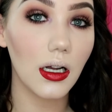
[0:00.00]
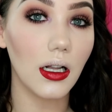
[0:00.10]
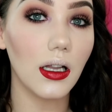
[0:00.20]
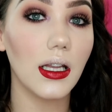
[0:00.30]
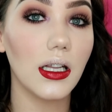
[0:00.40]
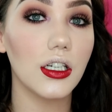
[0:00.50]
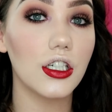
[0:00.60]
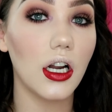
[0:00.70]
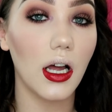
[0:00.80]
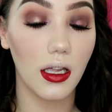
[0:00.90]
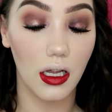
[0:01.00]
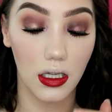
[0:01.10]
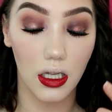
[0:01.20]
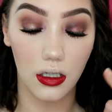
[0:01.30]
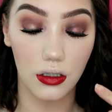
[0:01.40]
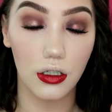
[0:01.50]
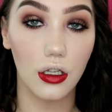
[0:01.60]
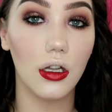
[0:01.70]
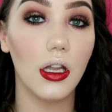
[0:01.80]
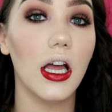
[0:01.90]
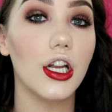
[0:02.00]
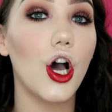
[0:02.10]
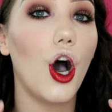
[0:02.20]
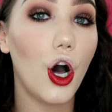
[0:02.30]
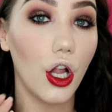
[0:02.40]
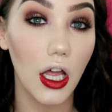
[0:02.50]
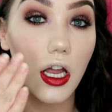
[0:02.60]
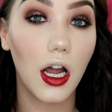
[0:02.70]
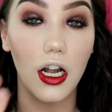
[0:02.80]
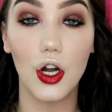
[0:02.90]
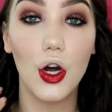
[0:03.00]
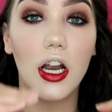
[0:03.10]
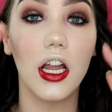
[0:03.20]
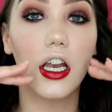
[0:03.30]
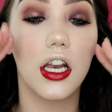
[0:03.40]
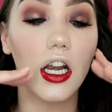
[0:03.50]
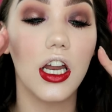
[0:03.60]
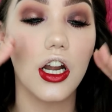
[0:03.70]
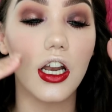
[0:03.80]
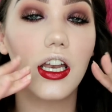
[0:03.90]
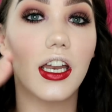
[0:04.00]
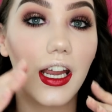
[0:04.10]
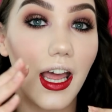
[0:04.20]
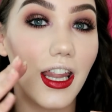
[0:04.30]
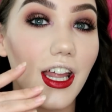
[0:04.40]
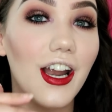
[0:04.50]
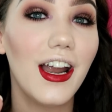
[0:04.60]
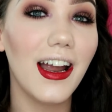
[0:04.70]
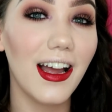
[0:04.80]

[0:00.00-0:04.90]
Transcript: I'll let that dry and then I'll do my top lip. I don't want to smear them together.